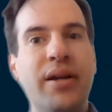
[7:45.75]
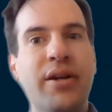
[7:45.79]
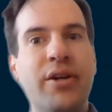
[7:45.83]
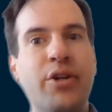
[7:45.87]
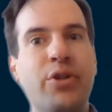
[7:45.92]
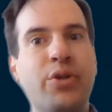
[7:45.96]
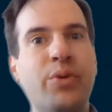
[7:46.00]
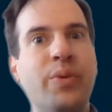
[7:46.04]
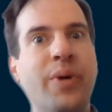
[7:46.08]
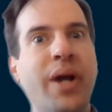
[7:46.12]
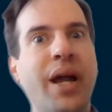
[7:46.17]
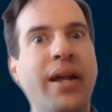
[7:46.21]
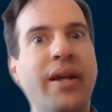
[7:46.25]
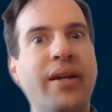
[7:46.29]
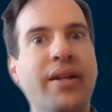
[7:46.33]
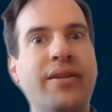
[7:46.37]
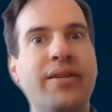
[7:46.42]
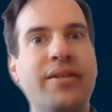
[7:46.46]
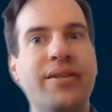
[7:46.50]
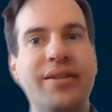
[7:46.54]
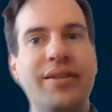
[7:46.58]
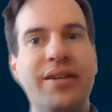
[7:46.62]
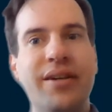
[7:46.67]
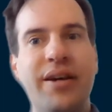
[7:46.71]

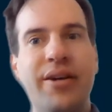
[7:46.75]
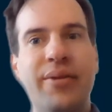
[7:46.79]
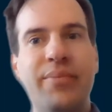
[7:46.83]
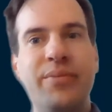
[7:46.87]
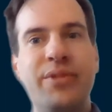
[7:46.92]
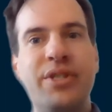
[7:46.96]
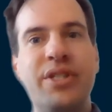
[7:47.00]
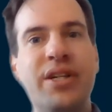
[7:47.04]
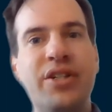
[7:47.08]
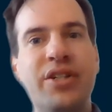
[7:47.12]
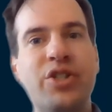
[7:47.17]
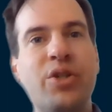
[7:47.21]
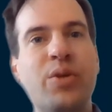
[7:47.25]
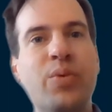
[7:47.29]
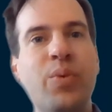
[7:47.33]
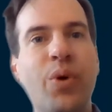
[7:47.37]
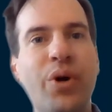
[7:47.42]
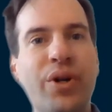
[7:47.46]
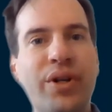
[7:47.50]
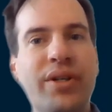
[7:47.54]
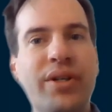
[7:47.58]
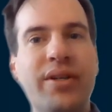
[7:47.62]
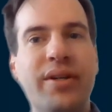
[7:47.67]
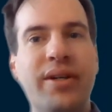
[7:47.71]
create such
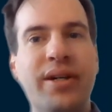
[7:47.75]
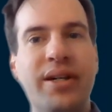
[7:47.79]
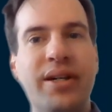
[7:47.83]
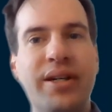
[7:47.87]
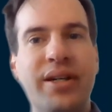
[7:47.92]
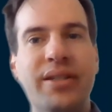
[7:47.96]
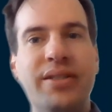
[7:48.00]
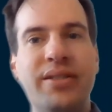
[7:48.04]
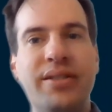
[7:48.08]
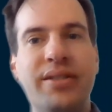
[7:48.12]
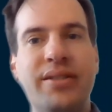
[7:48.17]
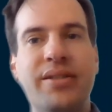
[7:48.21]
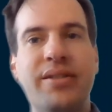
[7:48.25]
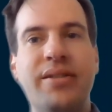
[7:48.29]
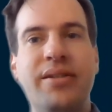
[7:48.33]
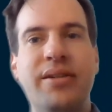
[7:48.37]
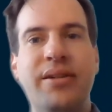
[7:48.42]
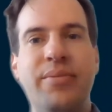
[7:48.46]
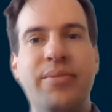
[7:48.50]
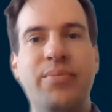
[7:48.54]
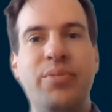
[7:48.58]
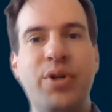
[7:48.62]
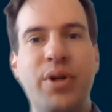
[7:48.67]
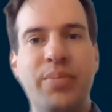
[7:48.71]

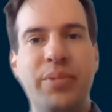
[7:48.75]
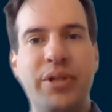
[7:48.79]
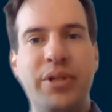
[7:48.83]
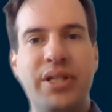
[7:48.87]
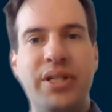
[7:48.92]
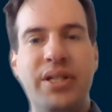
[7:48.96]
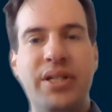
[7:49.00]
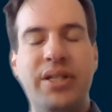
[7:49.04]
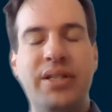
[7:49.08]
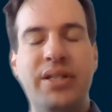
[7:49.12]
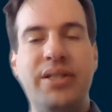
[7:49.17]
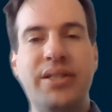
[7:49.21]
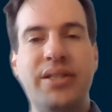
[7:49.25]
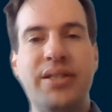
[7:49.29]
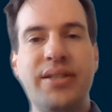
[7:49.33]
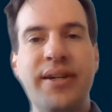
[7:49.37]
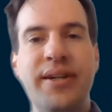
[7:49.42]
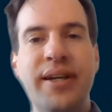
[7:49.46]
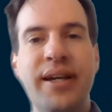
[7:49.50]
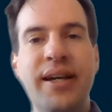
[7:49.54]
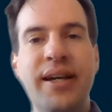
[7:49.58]
quantized properties.